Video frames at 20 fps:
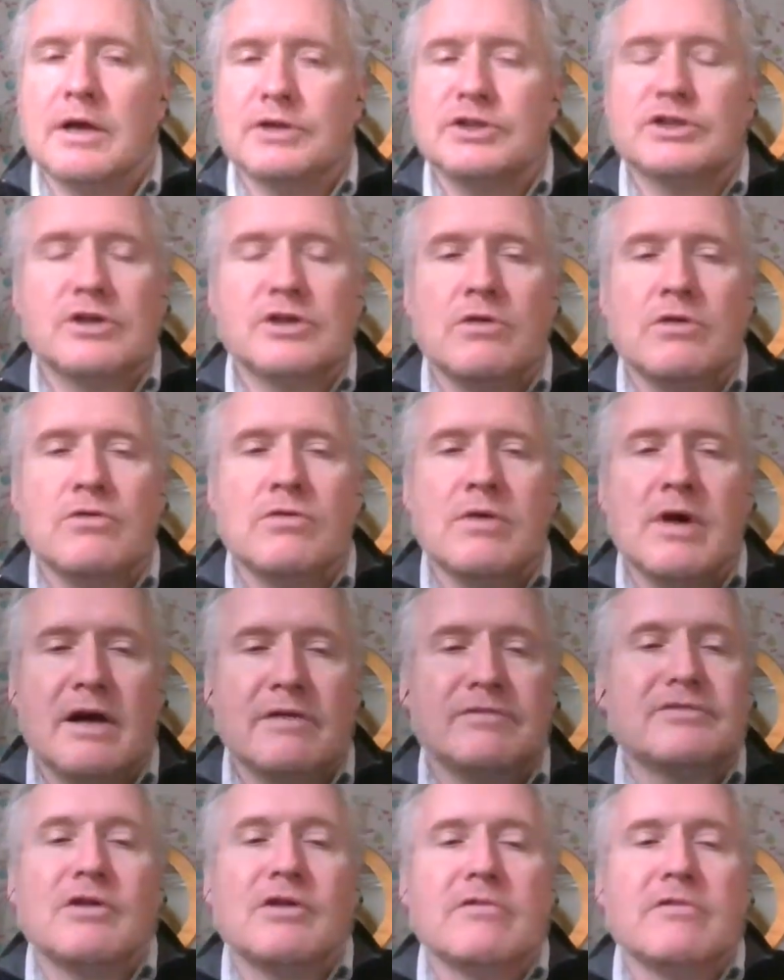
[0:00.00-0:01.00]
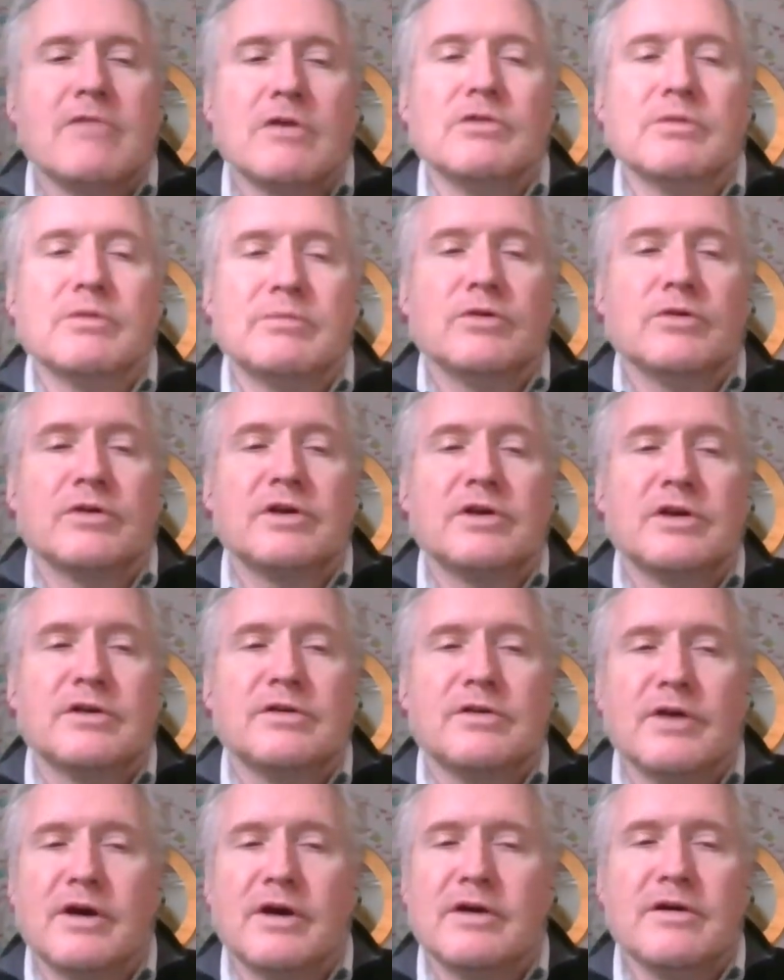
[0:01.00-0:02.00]
And so after I wrote the book,
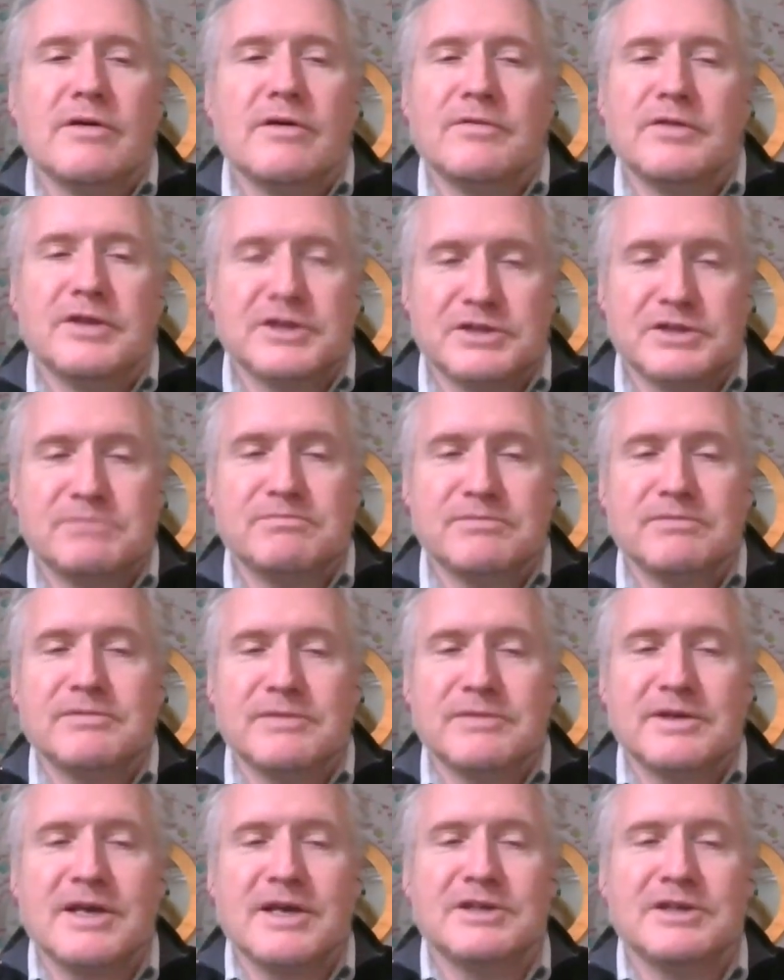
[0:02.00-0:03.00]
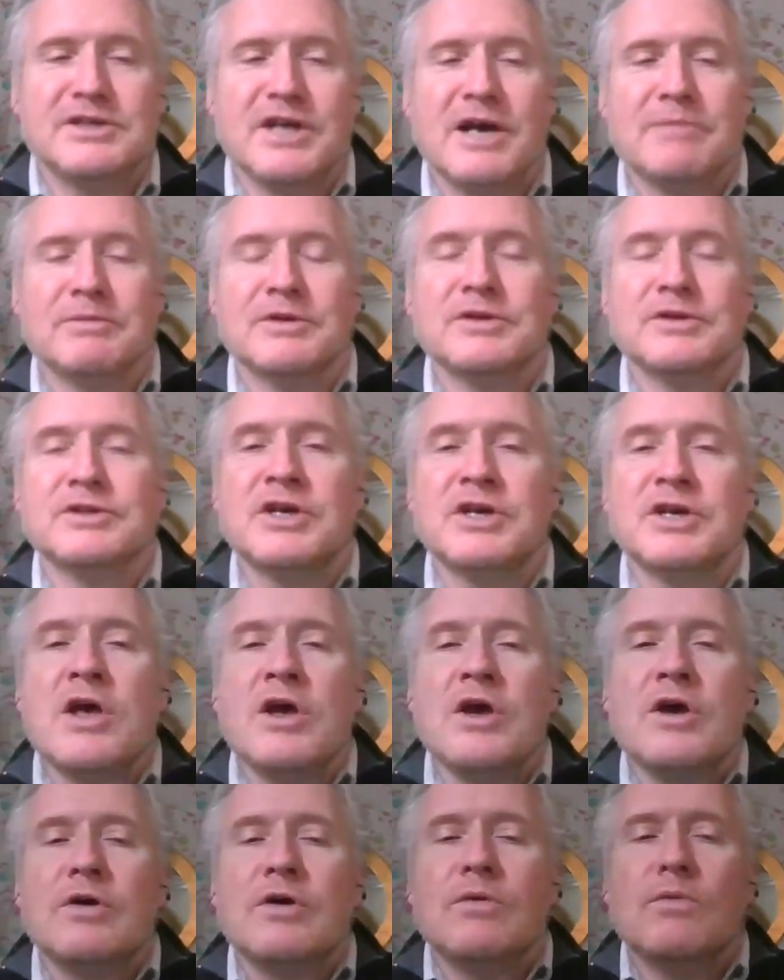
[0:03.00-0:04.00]
uh, this case
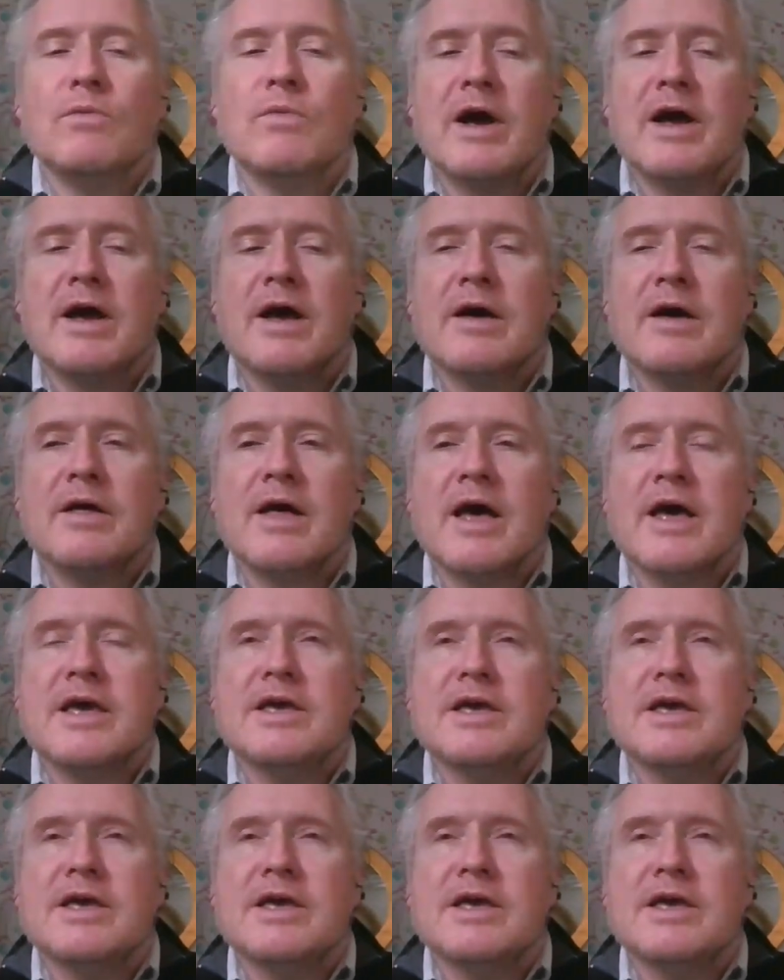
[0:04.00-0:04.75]
happened where